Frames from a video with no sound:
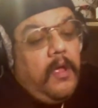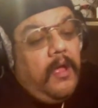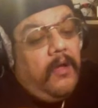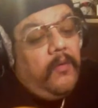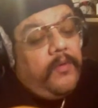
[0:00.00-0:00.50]

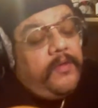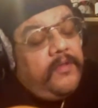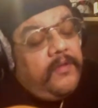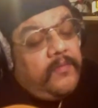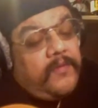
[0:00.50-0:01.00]
I
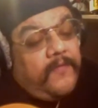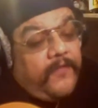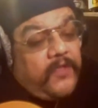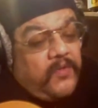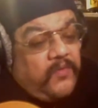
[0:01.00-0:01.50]
wonder if
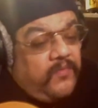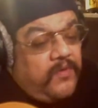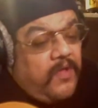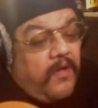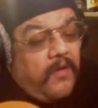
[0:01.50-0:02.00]
you
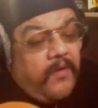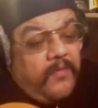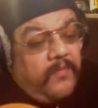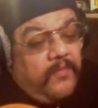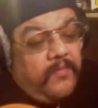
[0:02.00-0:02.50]
know,